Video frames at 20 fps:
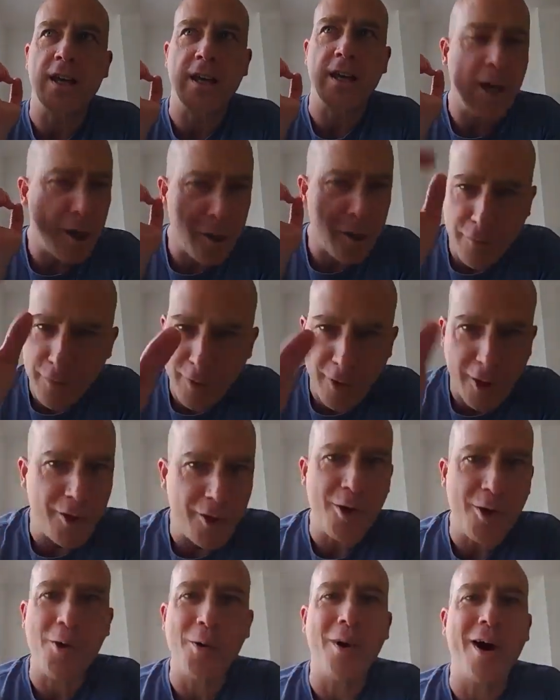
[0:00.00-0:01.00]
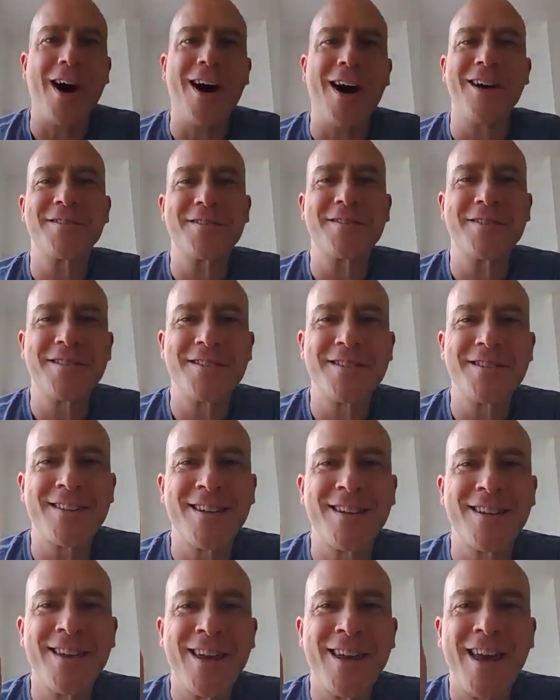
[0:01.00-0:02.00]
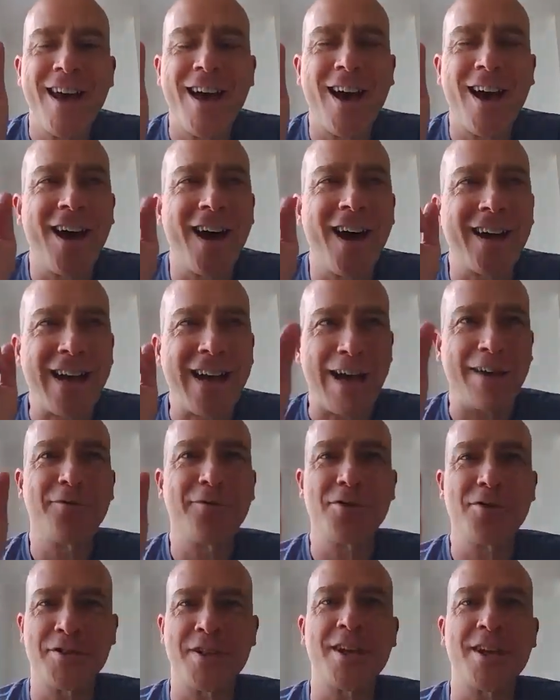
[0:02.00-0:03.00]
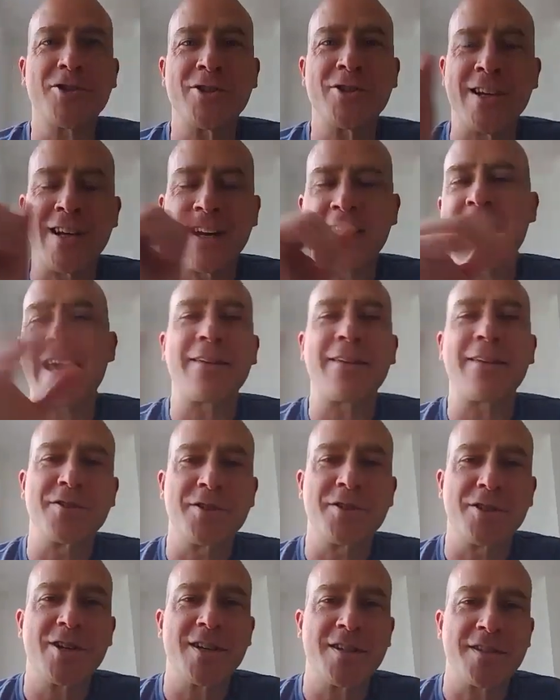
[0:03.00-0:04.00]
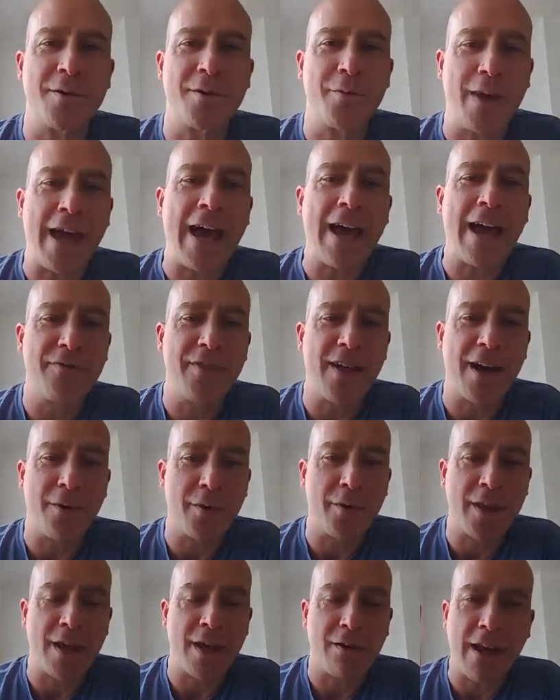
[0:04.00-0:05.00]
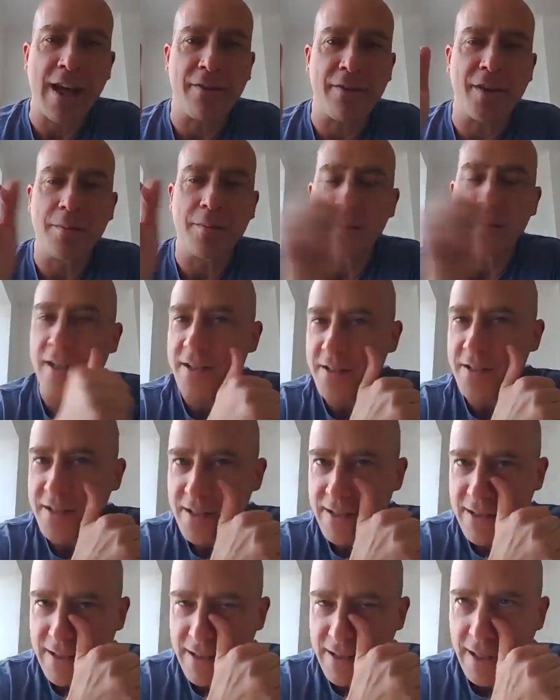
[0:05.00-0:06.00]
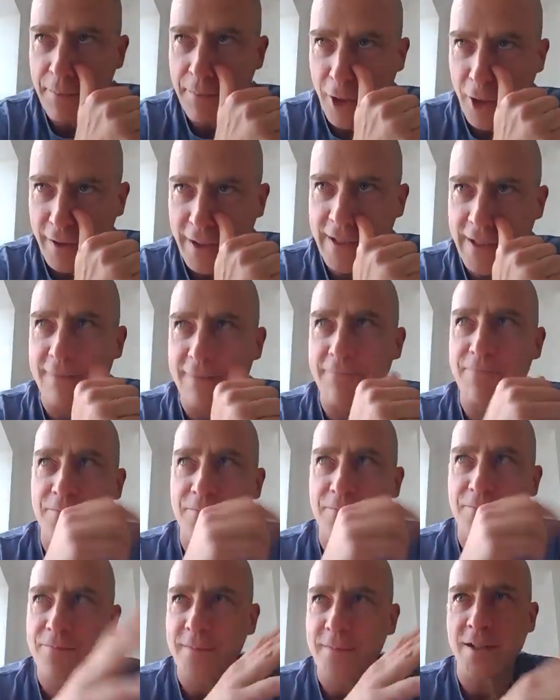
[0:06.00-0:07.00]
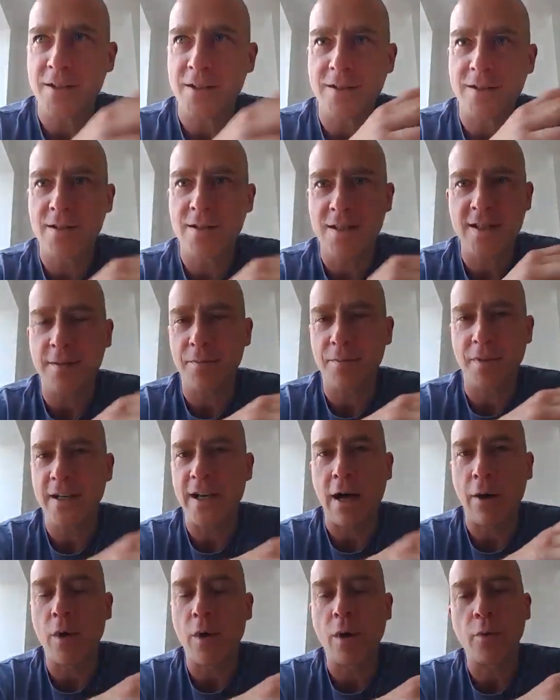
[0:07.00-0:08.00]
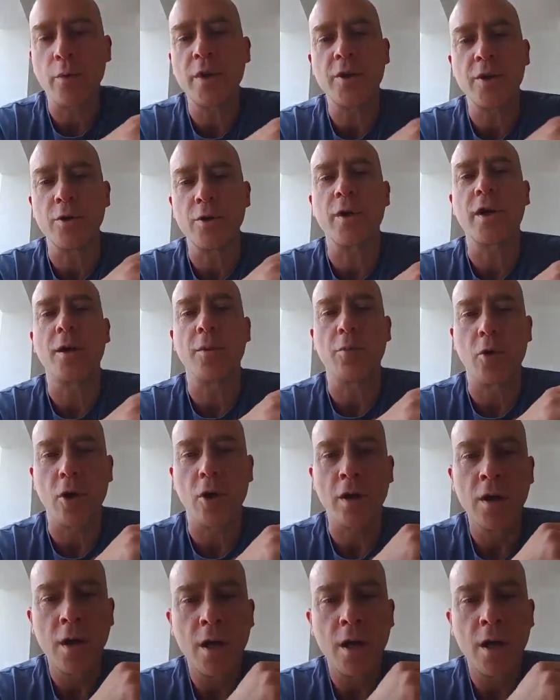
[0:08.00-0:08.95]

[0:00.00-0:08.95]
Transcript: carefully nuanced conversation. I can't even suggest that we have that without laughing, because apparently that's simply not what we do anymore.